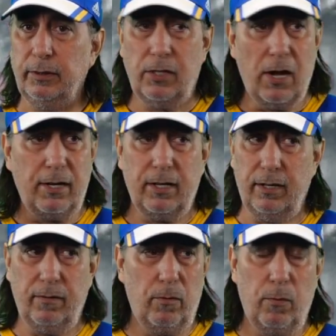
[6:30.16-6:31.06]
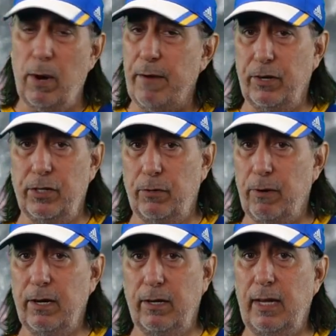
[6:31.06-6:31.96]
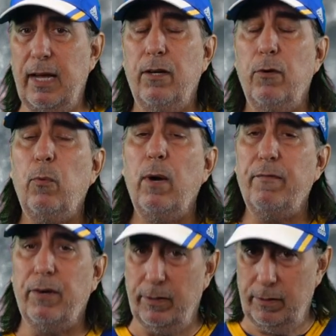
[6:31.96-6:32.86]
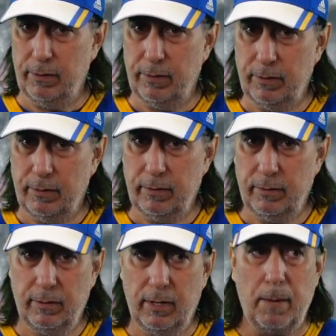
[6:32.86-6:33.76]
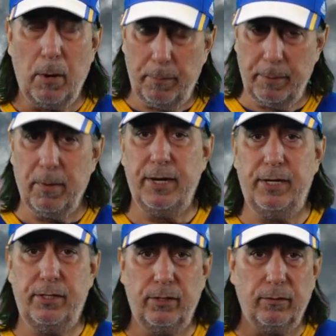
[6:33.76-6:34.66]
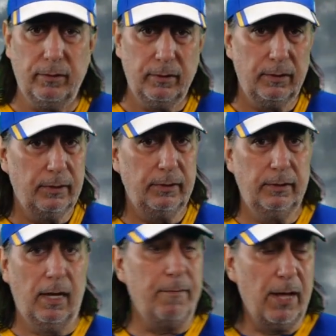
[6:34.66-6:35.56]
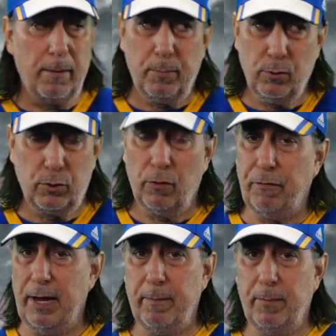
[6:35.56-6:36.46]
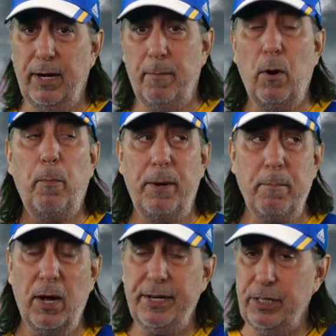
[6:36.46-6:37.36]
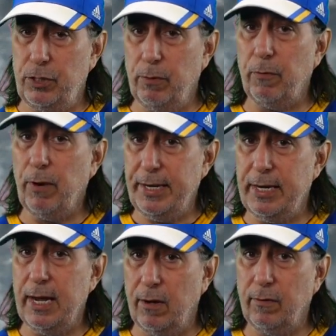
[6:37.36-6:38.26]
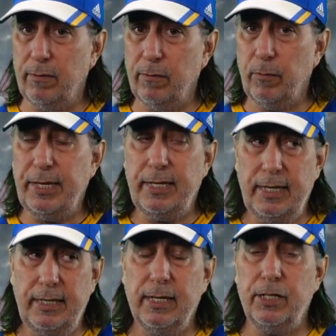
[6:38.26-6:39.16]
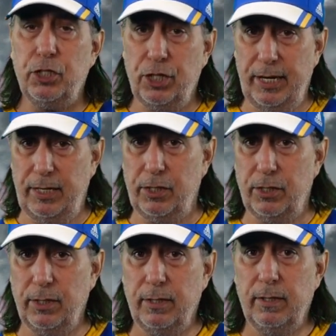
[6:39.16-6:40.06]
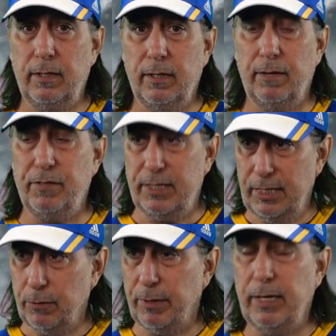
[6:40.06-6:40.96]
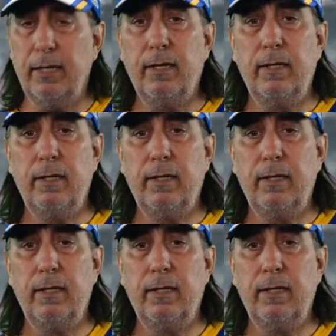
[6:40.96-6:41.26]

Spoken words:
talking to whoever, Gerard Gallant, whoever. I'm open-minded to. I'm not a Boudreaux fan, but I'm open-minded to it right now. We need a change of scenery